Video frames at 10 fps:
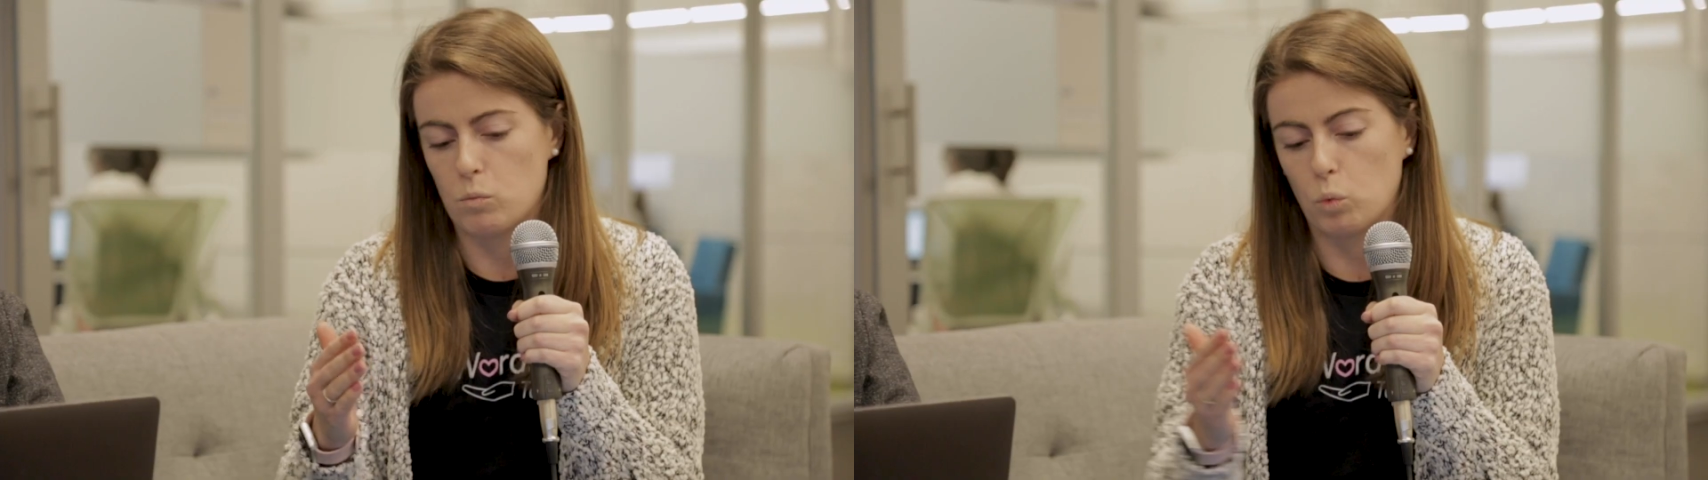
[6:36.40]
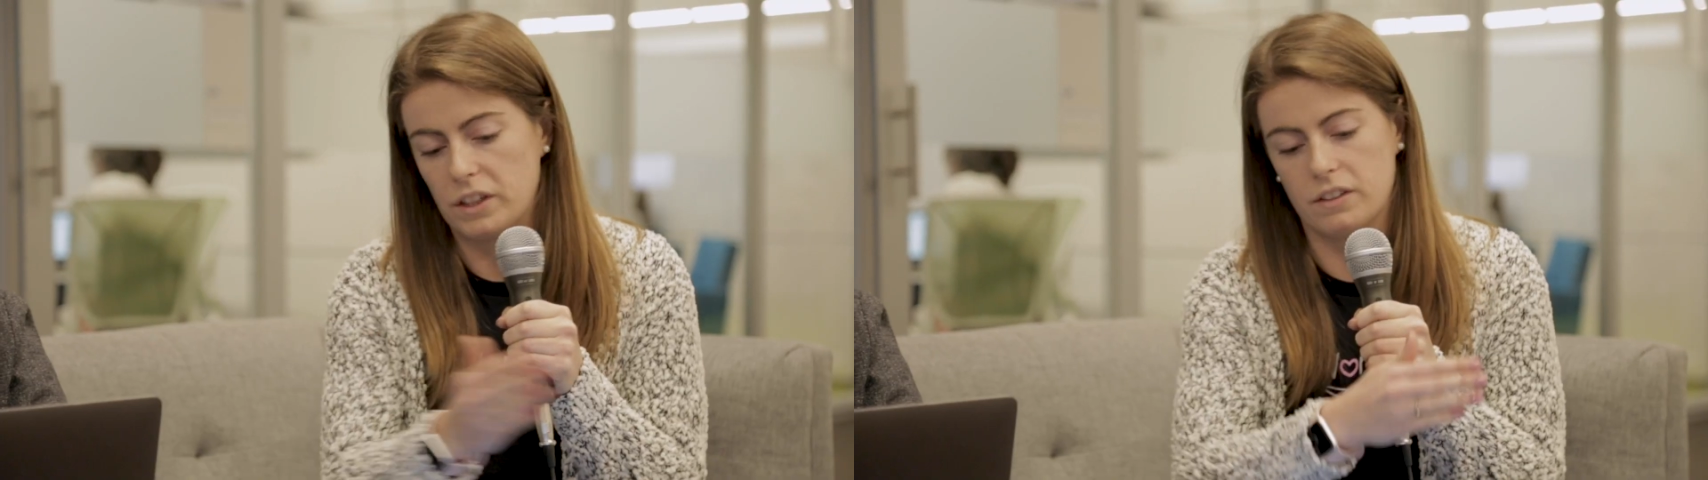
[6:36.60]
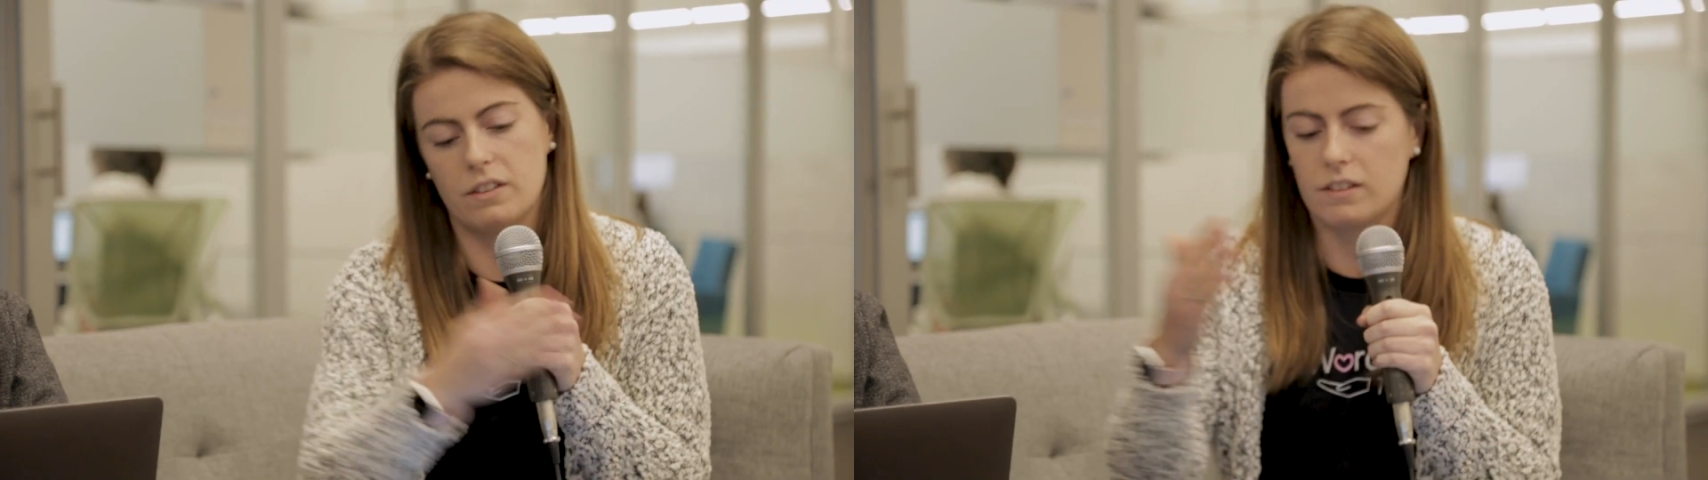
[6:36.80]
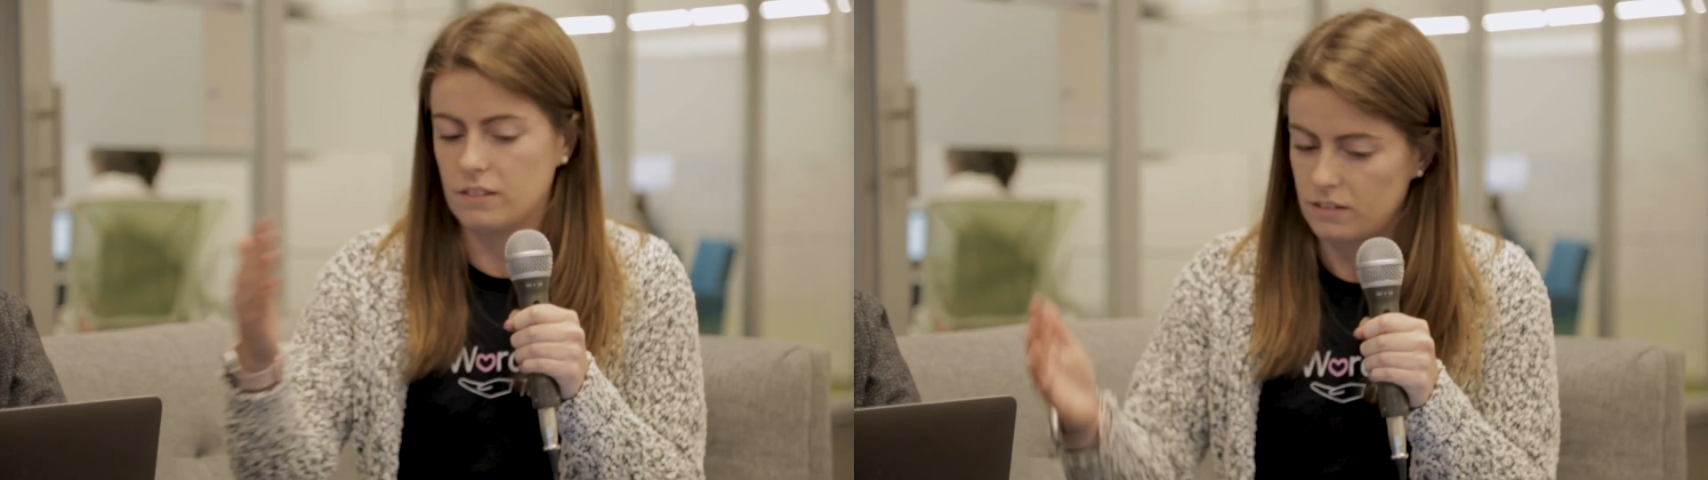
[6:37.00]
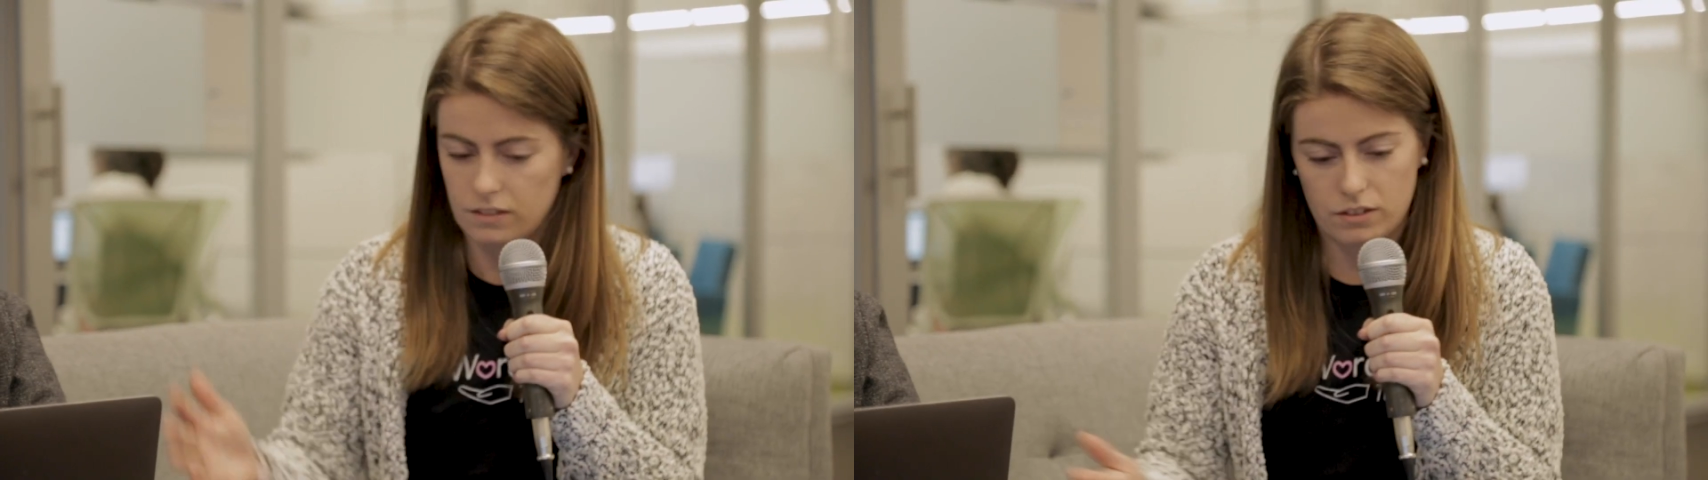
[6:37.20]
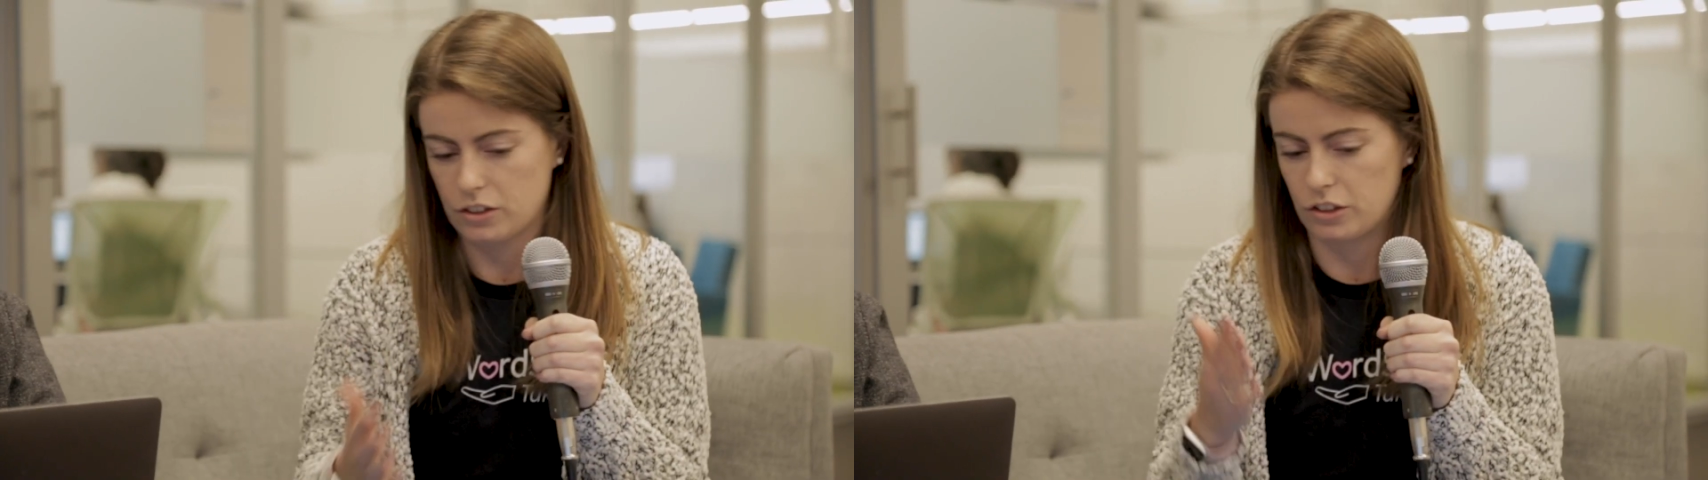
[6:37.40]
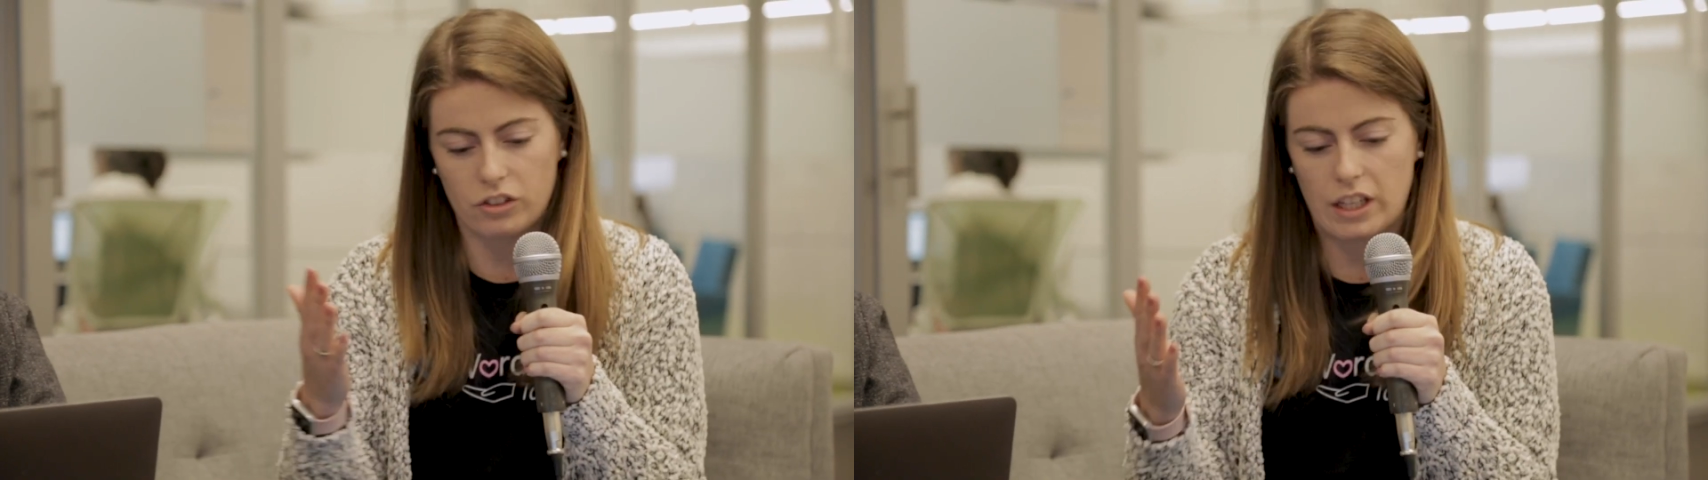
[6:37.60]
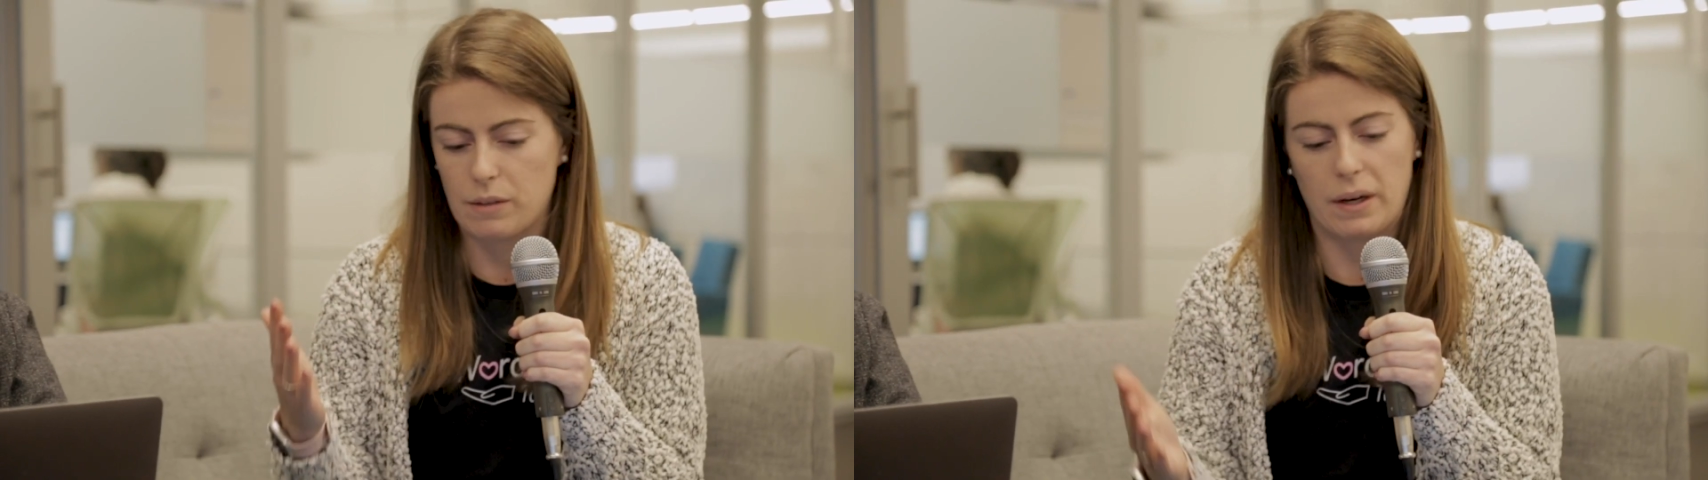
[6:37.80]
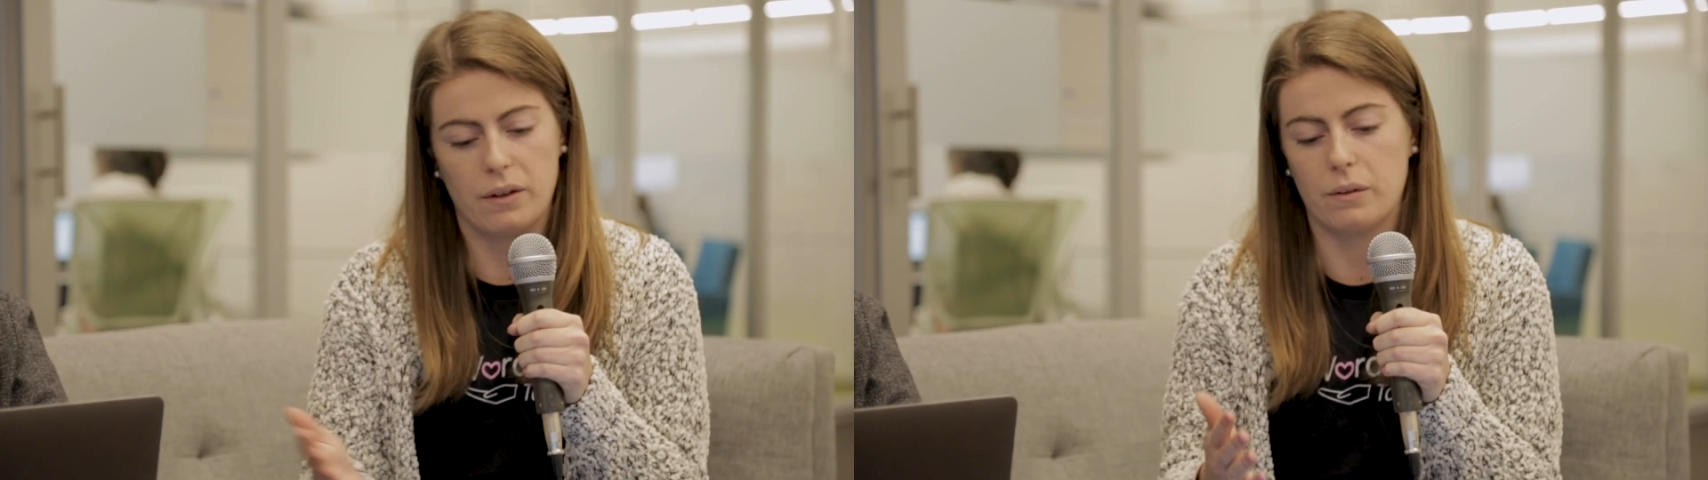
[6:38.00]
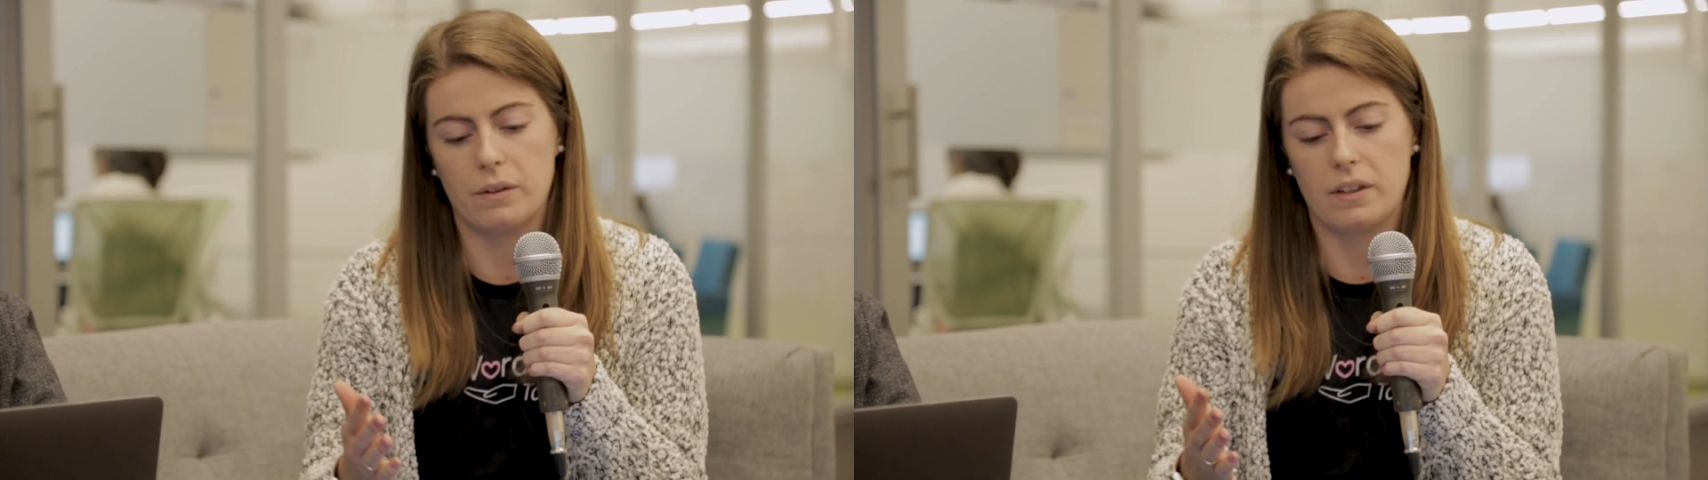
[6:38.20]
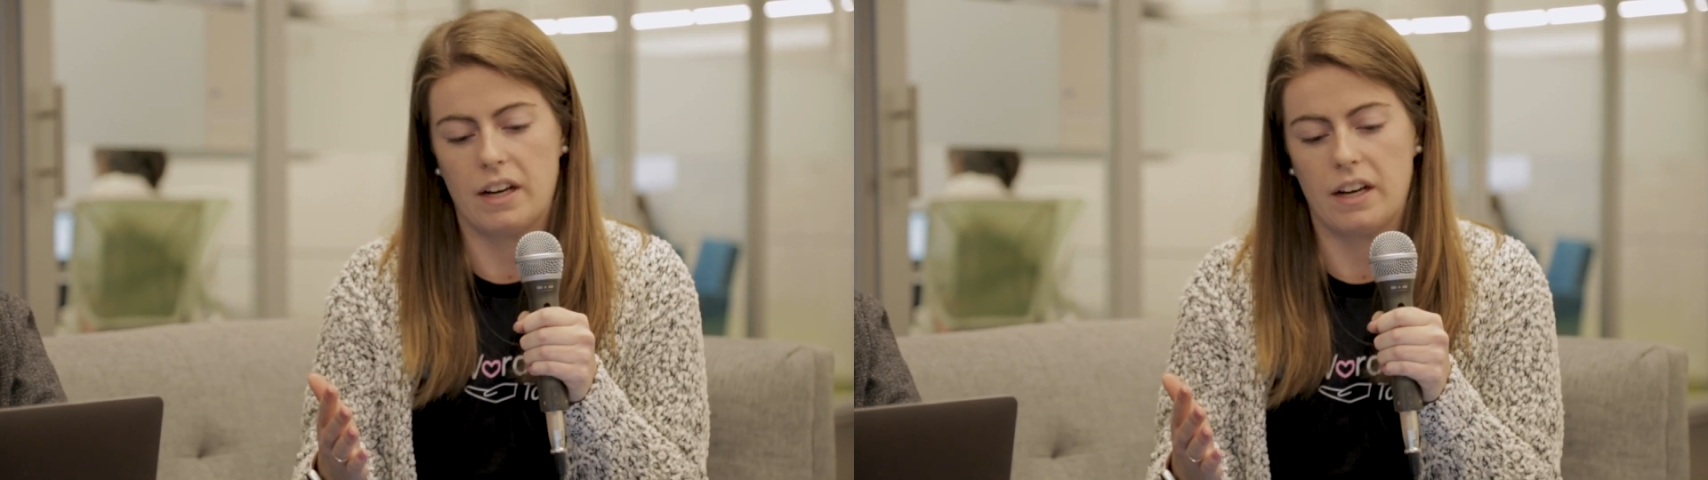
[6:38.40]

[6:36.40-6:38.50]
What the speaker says: when search came out,